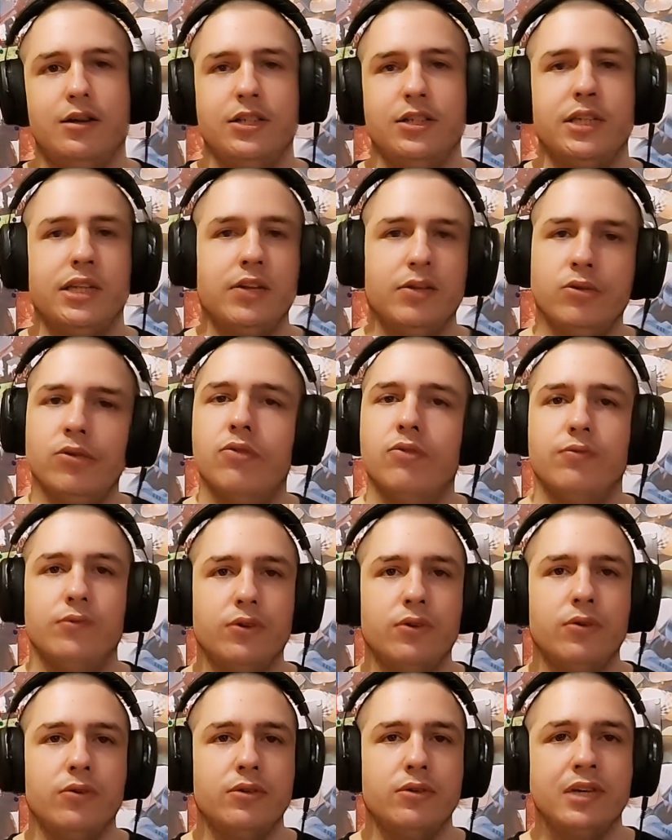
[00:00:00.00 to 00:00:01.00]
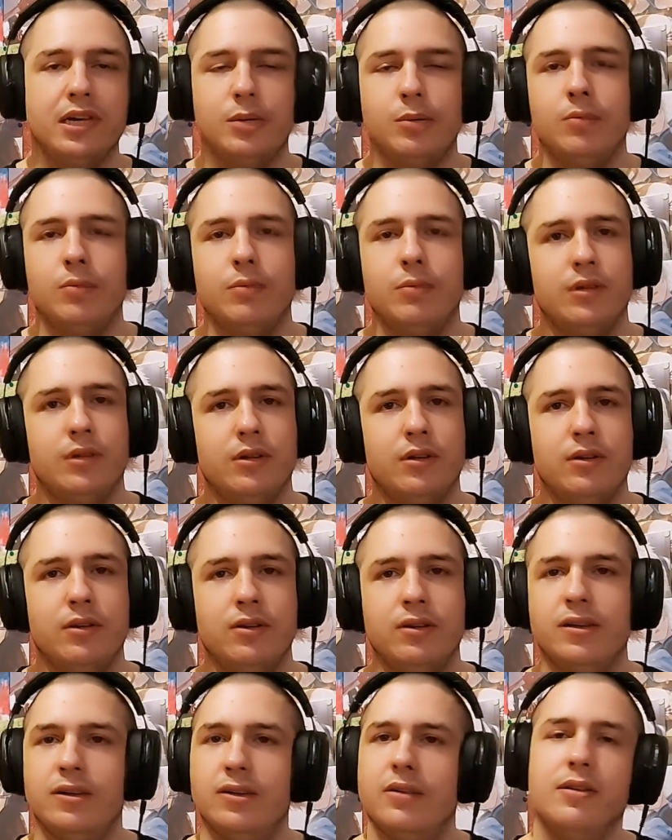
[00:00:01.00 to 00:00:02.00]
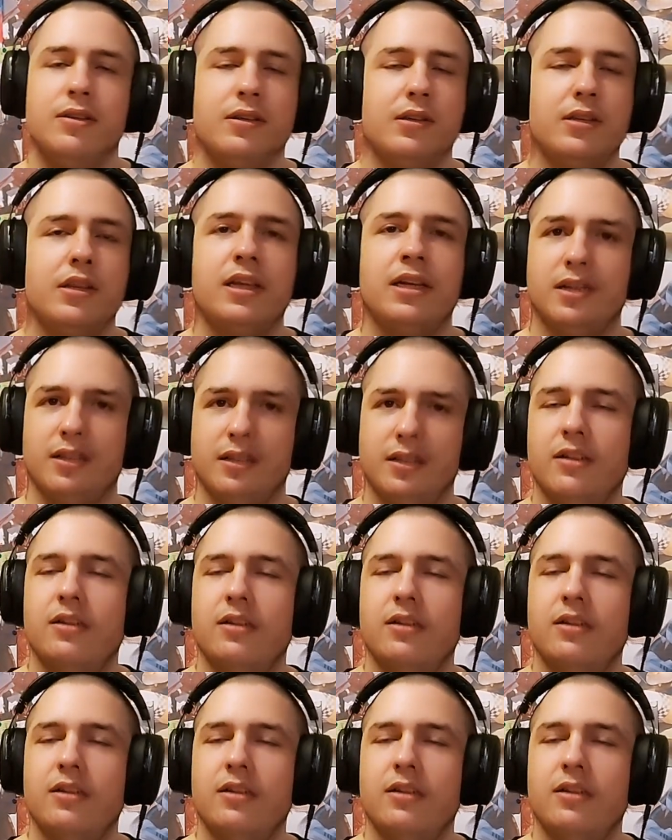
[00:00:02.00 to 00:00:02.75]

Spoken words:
she can hold for a long time. Yeah.